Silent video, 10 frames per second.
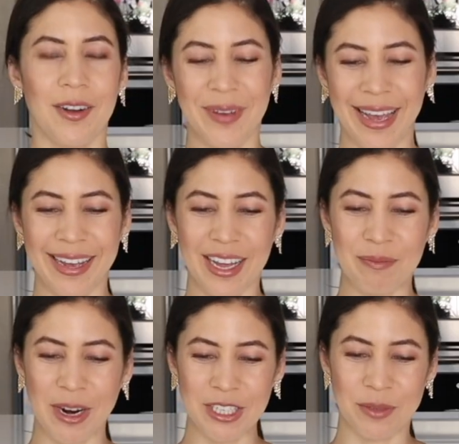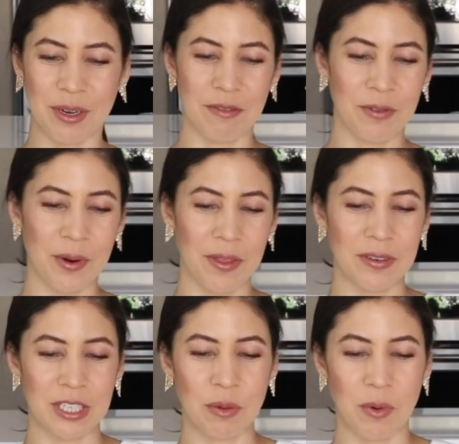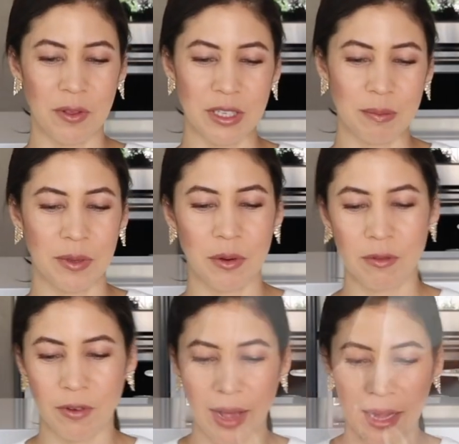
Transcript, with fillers: Okay, on March 24th, she wore this beautiful